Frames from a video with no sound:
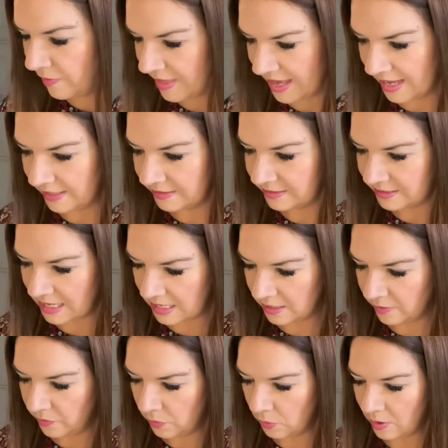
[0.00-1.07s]
this
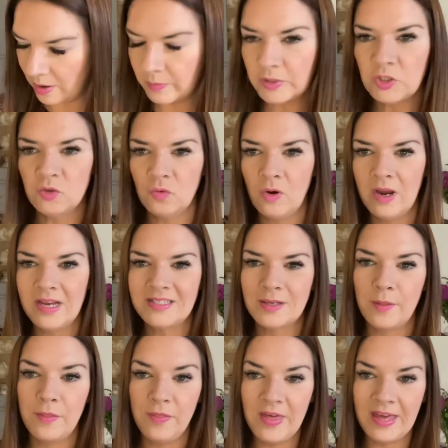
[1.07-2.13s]
and thought I would try it. I
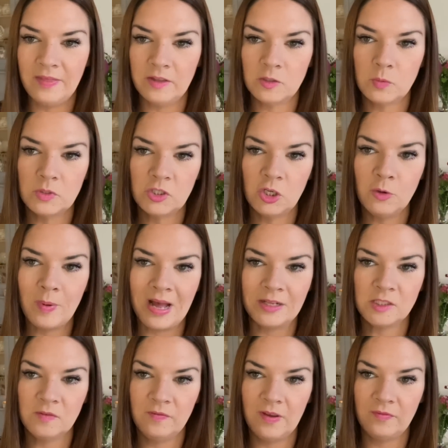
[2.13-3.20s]
think this was
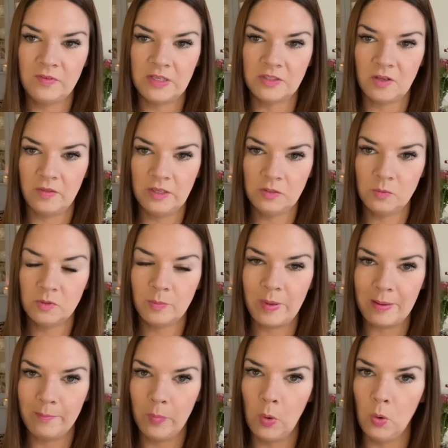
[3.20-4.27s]
£2.50, so this was a
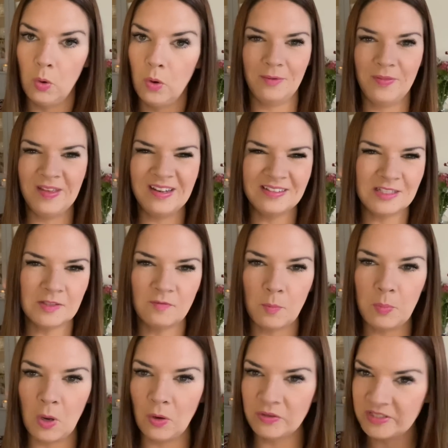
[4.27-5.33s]
bit more. I think this is for
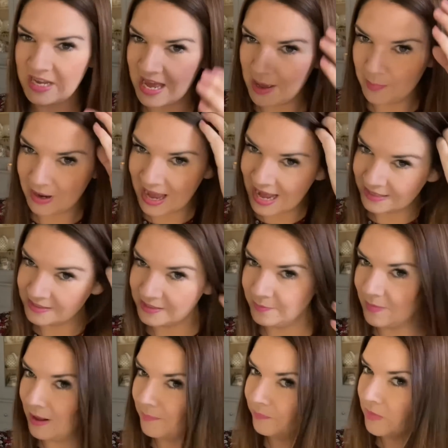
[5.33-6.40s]
blonde hair, but I had
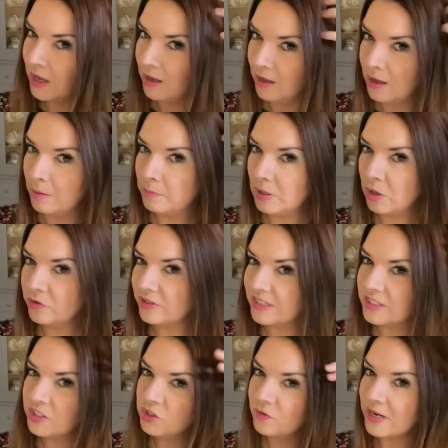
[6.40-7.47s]
some blondie
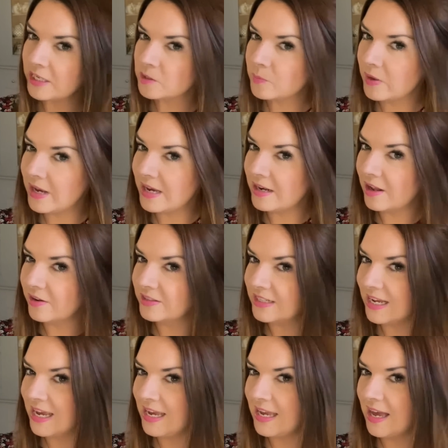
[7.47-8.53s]
streaks put in under
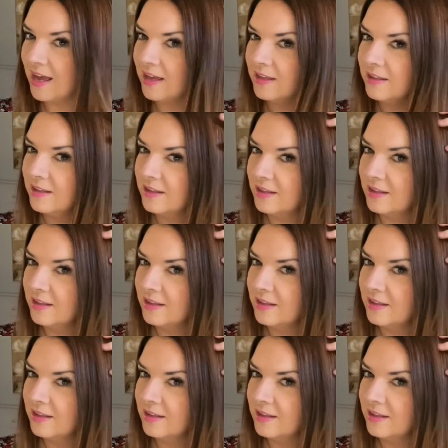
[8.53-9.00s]
here